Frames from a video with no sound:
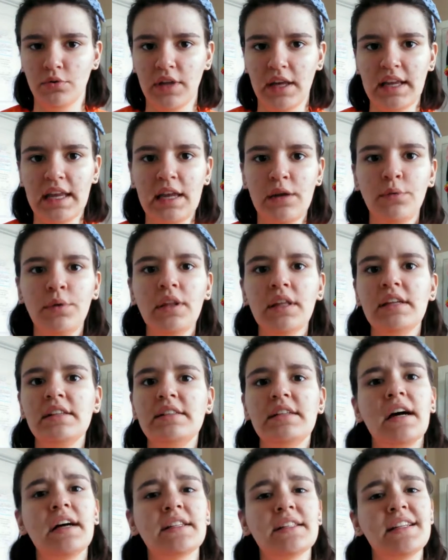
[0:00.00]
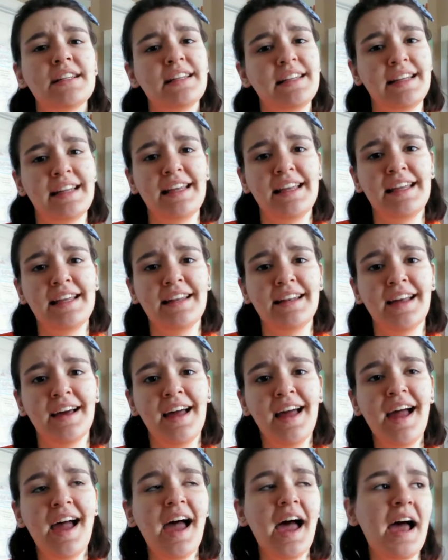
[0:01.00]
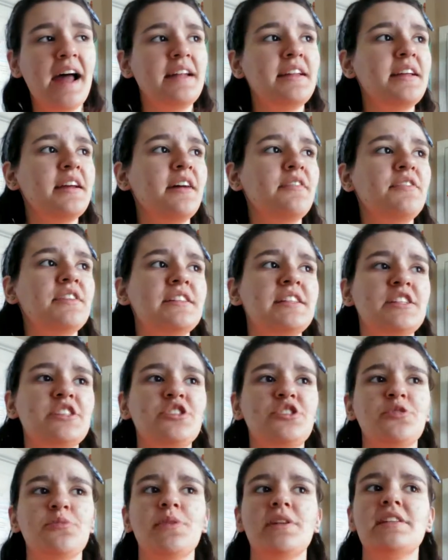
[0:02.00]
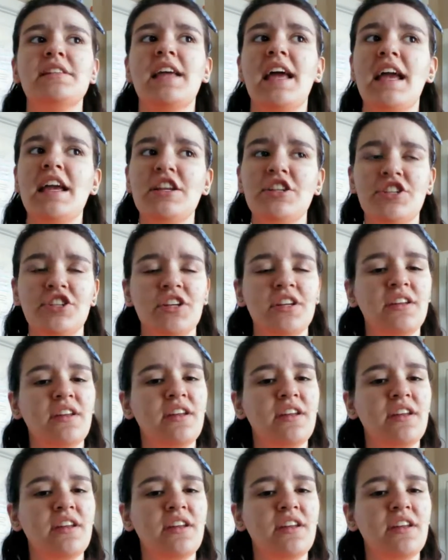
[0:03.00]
Like, he really doesn't need any of this instrumentation.